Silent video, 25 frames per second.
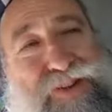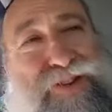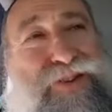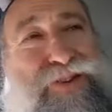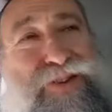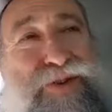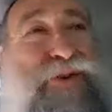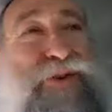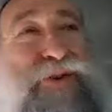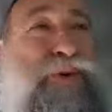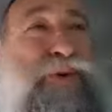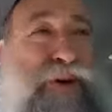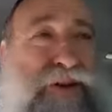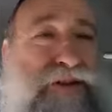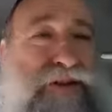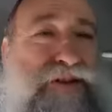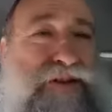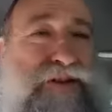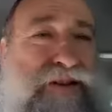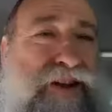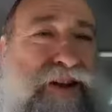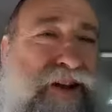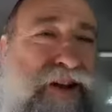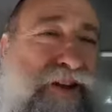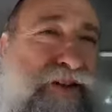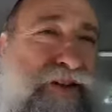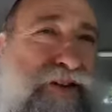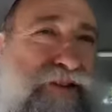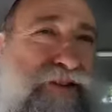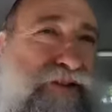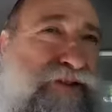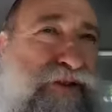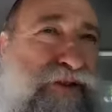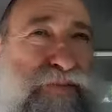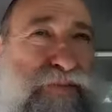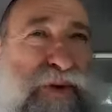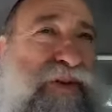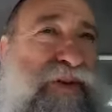to do it,
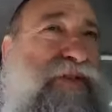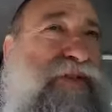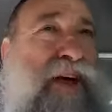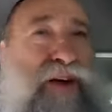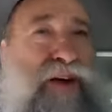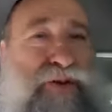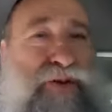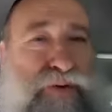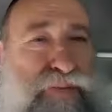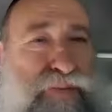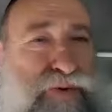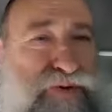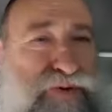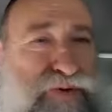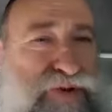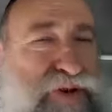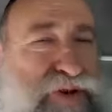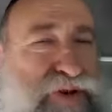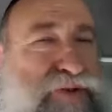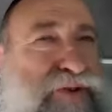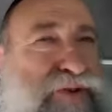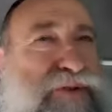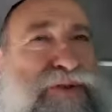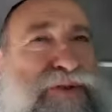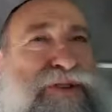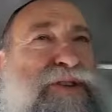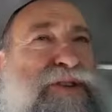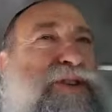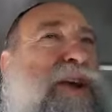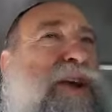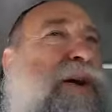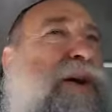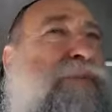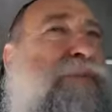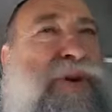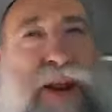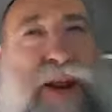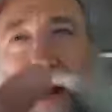to be valuable. So there is this
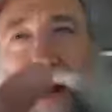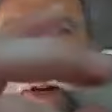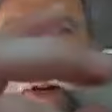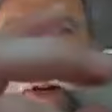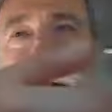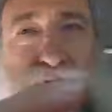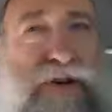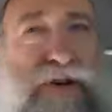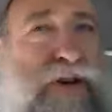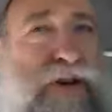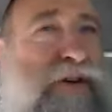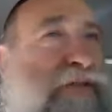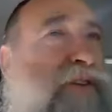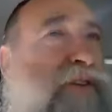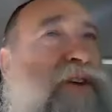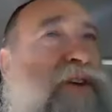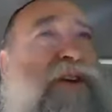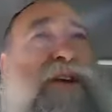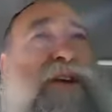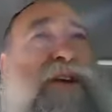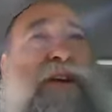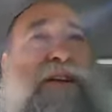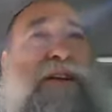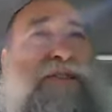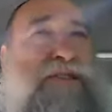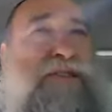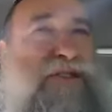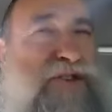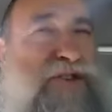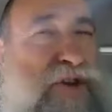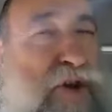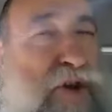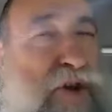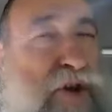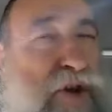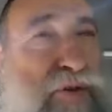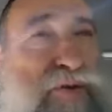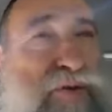combination of
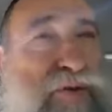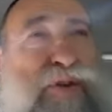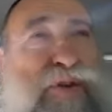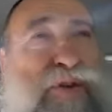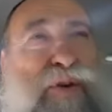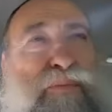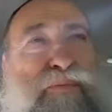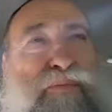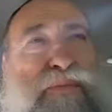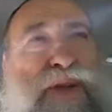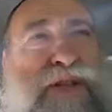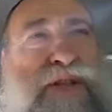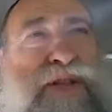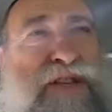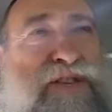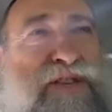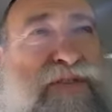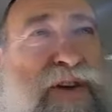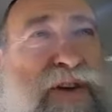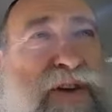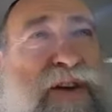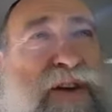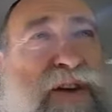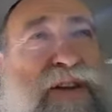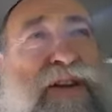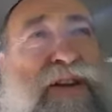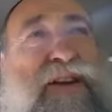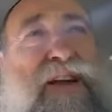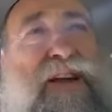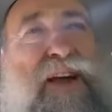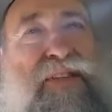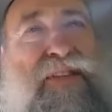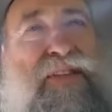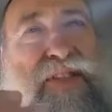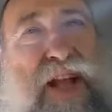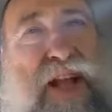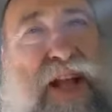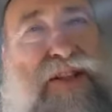soul, mitzvah,
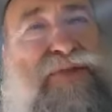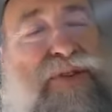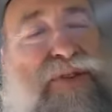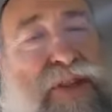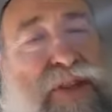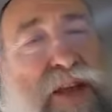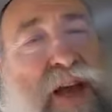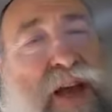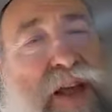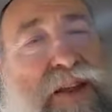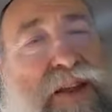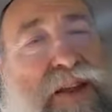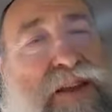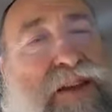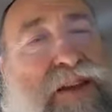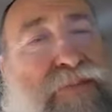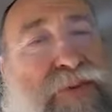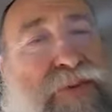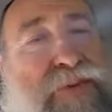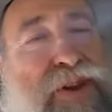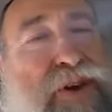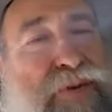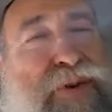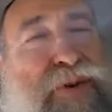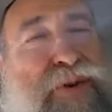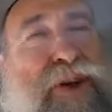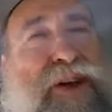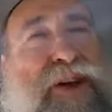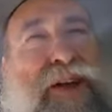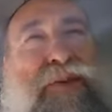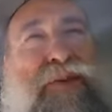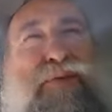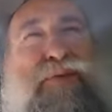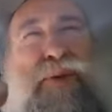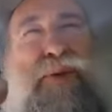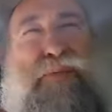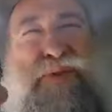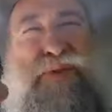and that's what the Chanukah menorah
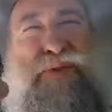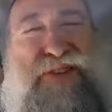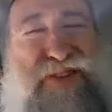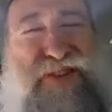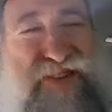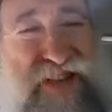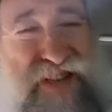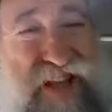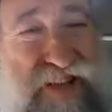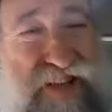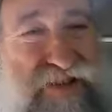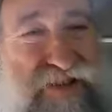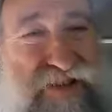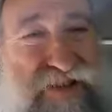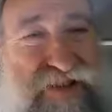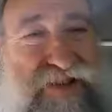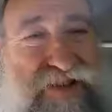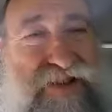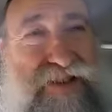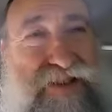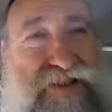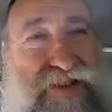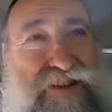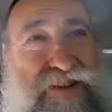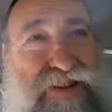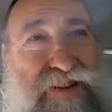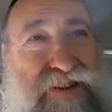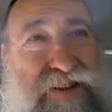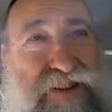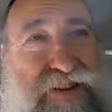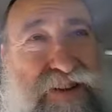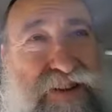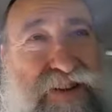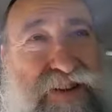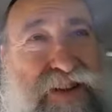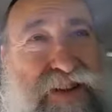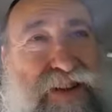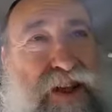represents
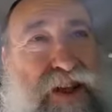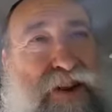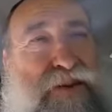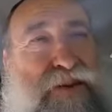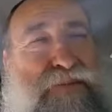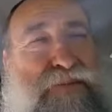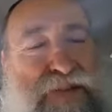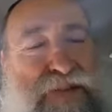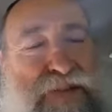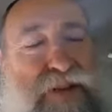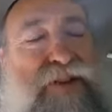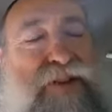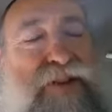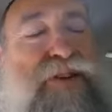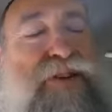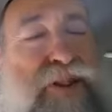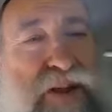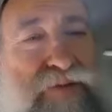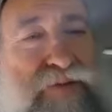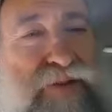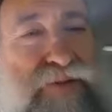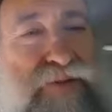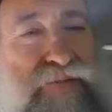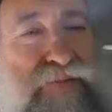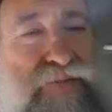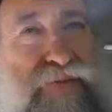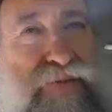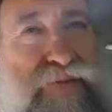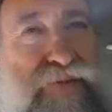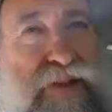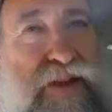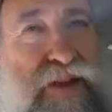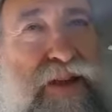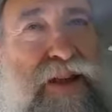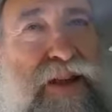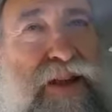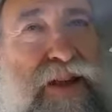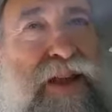in on a mystical level.
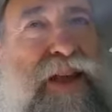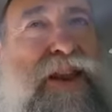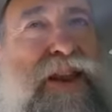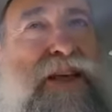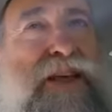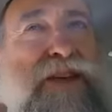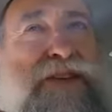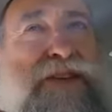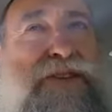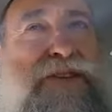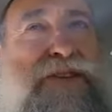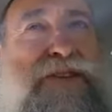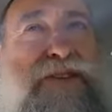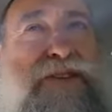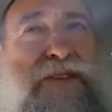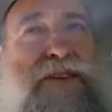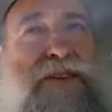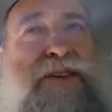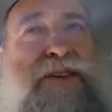It is,